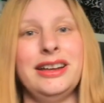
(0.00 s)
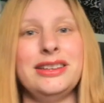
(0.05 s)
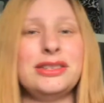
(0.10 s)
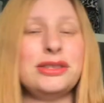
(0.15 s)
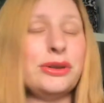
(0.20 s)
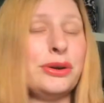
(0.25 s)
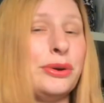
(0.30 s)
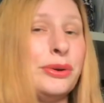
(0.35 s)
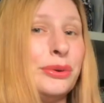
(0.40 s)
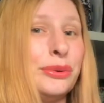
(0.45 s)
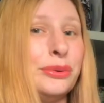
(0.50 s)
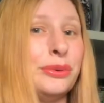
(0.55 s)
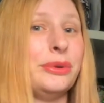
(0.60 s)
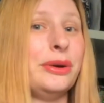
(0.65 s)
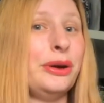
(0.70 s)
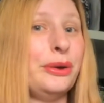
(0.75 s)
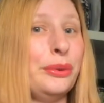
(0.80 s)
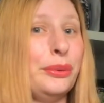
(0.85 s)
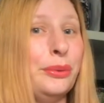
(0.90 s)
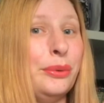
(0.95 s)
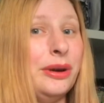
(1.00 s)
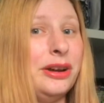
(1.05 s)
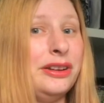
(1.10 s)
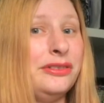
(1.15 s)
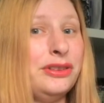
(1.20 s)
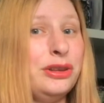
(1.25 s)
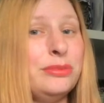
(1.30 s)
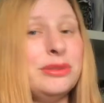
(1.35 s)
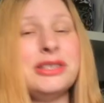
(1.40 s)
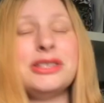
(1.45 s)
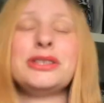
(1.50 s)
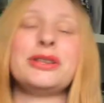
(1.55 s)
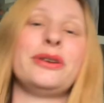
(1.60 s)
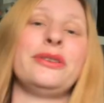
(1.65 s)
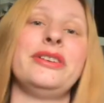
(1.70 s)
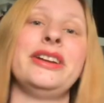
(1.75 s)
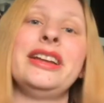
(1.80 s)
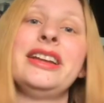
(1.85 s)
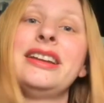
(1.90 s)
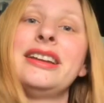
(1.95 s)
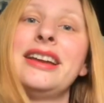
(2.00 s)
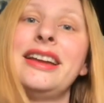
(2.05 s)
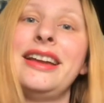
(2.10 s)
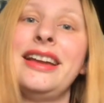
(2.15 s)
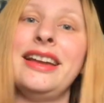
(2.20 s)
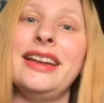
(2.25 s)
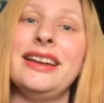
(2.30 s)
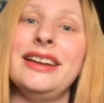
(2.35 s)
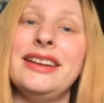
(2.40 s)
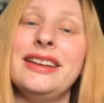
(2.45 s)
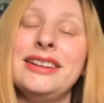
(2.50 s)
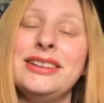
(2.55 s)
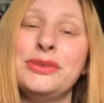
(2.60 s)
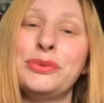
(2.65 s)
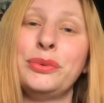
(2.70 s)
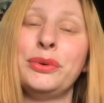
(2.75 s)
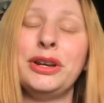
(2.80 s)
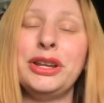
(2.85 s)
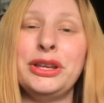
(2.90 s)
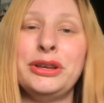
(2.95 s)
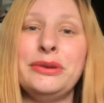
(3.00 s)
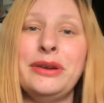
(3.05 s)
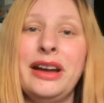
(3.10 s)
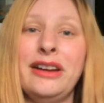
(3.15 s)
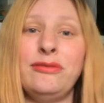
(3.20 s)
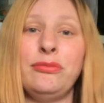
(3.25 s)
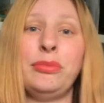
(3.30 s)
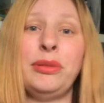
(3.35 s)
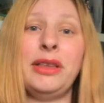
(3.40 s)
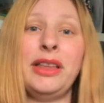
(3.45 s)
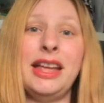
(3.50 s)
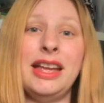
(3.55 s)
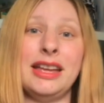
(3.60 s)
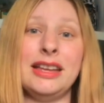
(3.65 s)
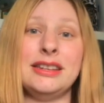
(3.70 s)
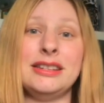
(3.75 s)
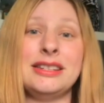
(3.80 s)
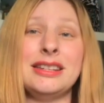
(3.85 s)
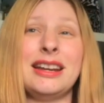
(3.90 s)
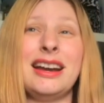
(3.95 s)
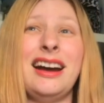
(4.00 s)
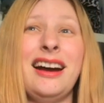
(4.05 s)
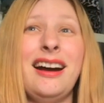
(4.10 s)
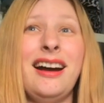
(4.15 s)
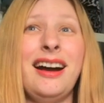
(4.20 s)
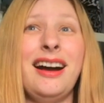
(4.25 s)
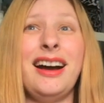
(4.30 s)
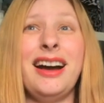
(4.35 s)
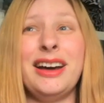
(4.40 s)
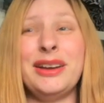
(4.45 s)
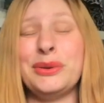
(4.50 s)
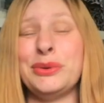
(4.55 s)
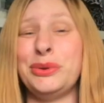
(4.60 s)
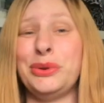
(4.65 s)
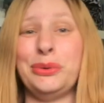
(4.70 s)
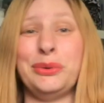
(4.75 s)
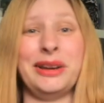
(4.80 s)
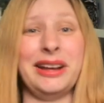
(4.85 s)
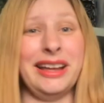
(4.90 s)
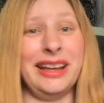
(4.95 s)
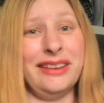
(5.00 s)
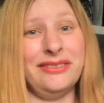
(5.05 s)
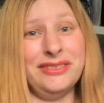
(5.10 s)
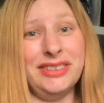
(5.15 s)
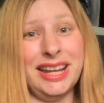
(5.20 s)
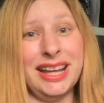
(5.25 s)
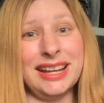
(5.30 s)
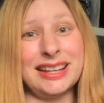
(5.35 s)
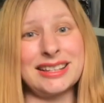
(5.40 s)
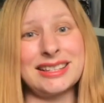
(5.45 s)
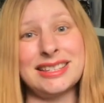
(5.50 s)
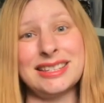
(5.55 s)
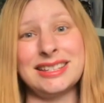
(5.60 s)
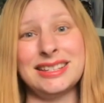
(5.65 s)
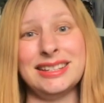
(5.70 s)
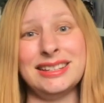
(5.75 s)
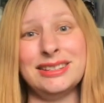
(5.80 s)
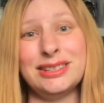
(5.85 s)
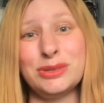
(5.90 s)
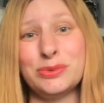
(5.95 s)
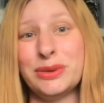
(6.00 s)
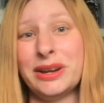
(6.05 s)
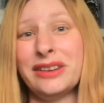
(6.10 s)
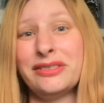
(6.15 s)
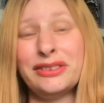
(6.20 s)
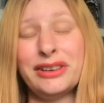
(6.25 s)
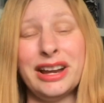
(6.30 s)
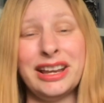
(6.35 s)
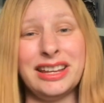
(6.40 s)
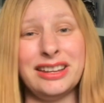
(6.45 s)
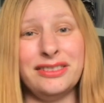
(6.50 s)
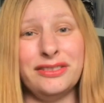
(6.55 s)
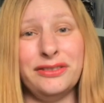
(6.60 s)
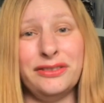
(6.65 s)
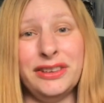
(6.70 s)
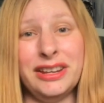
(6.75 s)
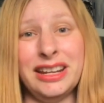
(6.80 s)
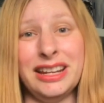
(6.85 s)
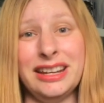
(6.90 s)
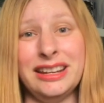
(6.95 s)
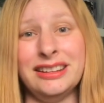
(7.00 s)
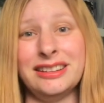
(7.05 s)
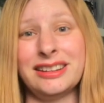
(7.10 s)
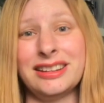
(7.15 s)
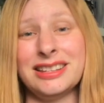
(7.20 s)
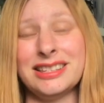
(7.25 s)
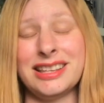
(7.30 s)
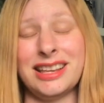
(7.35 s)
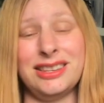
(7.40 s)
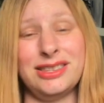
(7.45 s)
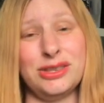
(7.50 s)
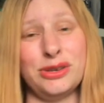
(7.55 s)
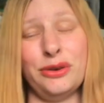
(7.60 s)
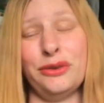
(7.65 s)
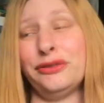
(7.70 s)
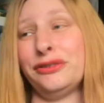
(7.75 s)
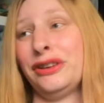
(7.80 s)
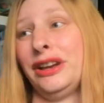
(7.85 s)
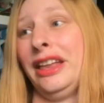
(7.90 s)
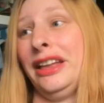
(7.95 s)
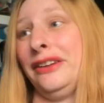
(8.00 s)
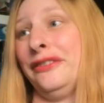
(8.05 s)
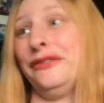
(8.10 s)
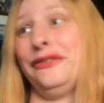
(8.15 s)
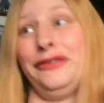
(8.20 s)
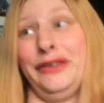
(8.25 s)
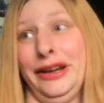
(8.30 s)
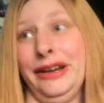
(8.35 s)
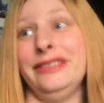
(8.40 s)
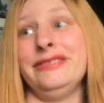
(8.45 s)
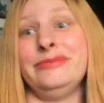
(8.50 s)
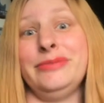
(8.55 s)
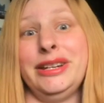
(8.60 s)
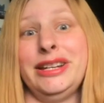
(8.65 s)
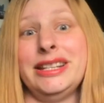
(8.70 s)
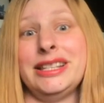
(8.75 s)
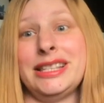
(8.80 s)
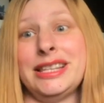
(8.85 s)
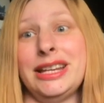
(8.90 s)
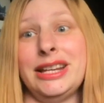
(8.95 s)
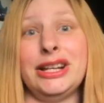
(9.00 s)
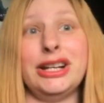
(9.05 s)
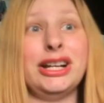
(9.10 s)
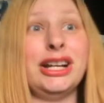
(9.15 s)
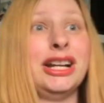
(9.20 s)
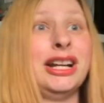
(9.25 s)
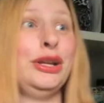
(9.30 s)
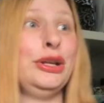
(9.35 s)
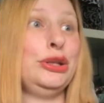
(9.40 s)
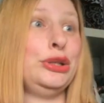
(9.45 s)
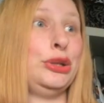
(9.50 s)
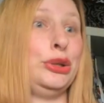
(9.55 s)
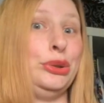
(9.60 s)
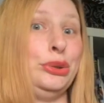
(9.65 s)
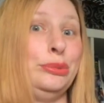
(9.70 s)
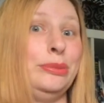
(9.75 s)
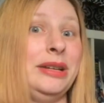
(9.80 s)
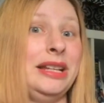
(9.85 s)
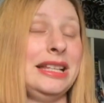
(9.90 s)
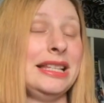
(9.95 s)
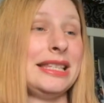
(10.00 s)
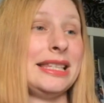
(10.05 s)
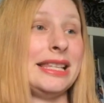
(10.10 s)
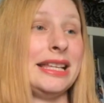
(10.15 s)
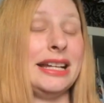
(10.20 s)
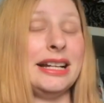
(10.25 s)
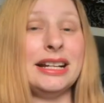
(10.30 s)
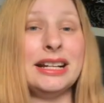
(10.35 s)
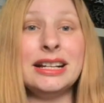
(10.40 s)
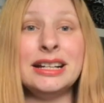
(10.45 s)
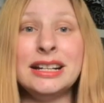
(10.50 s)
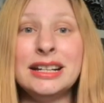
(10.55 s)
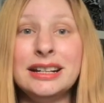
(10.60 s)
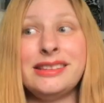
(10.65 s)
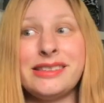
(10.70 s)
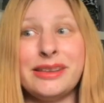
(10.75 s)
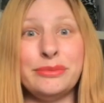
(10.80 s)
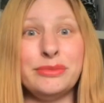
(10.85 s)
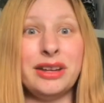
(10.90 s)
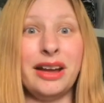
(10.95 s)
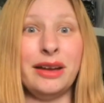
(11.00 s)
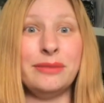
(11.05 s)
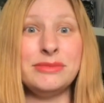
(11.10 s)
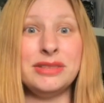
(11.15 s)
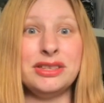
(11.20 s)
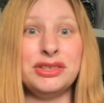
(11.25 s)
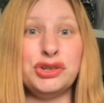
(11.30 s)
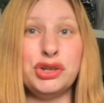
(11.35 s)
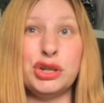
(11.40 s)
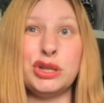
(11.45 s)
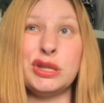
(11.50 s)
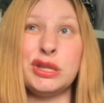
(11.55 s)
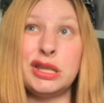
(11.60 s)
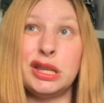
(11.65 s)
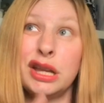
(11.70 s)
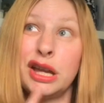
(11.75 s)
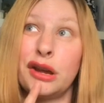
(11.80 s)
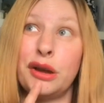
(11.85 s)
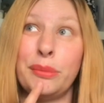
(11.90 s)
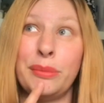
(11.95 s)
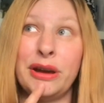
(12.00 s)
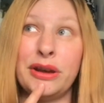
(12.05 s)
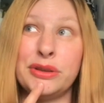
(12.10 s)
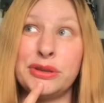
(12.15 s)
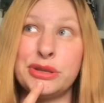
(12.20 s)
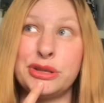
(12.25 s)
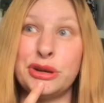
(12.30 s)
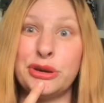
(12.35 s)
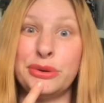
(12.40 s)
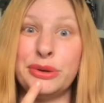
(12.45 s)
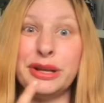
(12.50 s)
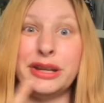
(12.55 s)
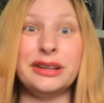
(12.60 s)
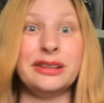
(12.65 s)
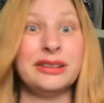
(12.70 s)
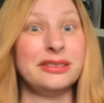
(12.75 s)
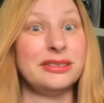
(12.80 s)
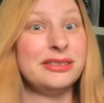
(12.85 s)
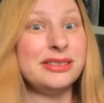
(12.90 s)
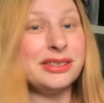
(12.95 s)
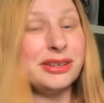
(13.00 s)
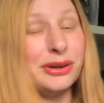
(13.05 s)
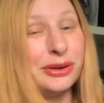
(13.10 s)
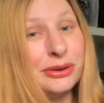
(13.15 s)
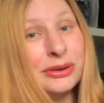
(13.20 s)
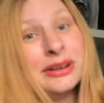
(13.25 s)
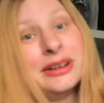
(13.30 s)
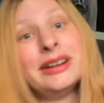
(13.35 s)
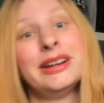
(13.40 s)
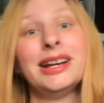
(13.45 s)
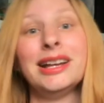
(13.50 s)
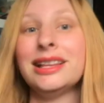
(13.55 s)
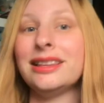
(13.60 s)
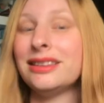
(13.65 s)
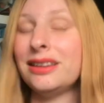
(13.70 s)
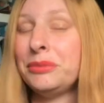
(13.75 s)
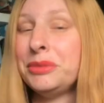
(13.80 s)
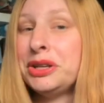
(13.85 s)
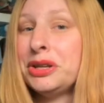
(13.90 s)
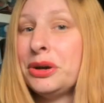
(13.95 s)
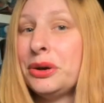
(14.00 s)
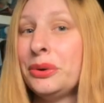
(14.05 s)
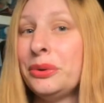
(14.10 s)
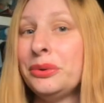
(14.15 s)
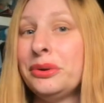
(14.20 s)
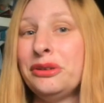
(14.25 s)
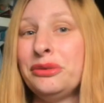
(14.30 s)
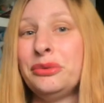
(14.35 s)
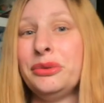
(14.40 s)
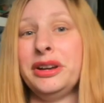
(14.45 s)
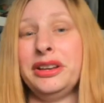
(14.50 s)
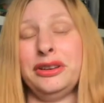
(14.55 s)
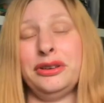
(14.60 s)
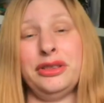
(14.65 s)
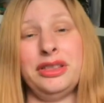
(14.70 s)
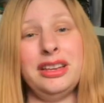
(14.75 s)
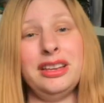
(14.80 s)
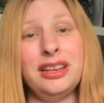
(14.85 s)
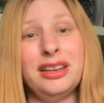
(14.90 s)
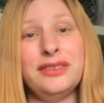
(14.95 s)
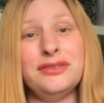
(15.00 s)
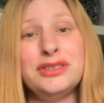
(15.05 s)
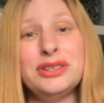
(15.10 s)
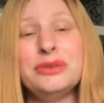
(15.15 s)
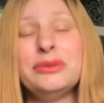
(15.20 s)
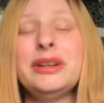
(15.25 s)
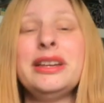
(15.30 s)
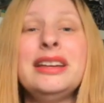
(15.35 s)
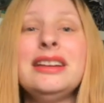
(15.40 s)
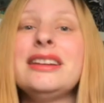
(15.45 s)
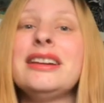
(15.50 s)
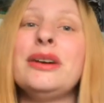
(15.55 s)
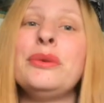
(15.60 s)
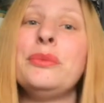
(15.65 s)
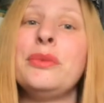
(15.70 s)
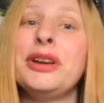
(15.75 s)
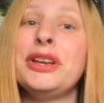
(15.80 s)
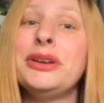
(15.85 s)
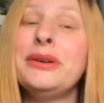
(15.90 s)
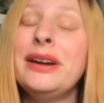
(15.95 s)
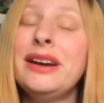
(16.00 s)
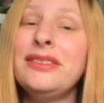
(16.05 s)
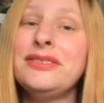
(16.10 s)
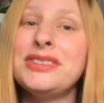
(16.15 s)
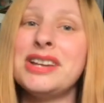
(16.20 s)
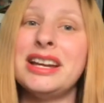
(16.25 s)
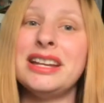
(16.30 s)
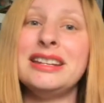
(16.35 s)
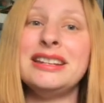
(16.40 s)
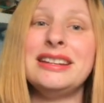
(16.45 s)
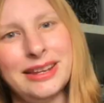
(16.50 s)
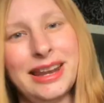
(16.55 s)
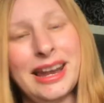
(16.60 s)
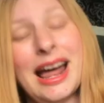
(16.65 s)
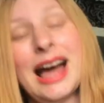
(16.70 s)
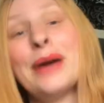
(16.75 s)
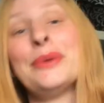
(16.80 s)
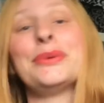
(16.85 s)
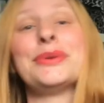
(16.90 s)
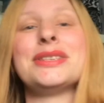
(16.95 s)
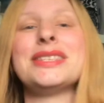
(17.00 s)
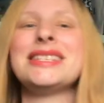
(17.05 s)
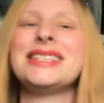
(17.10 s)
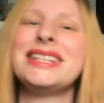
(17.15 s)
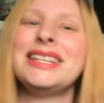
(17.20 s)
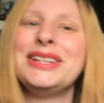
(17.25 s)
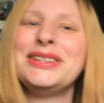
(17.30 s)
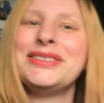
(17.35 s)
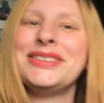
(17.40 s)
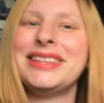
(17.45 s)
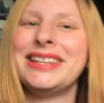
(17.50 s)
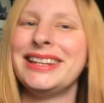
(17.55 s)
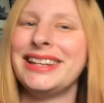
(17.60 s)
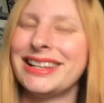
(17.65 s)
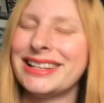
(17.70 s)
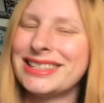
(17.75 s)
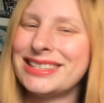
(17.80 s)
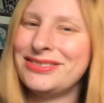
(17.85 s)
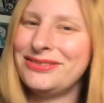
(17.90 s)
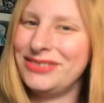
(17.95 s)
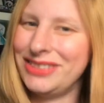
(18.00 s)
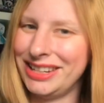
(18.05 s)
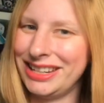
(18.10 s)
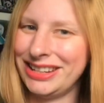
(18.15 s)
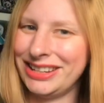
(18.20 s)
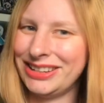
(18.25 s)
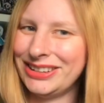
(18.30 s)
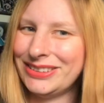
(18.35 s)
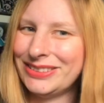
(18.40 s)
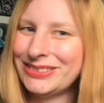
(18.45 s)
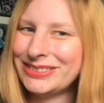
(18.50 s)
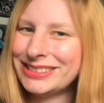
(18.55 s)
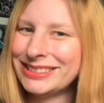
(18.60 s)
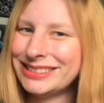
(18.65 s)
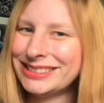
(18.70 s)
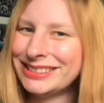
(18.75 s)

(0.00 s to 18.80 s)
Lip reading: So what have you been sewing, and what do you have planned? I don't know what I have next. It's whatever I can fit in, because I sew for like 5 minutes here, 2 minutes there. Sometimes it's just thinking about sewing. So let me know what you're thinking of doing and what you have done. And I will see you in the next video.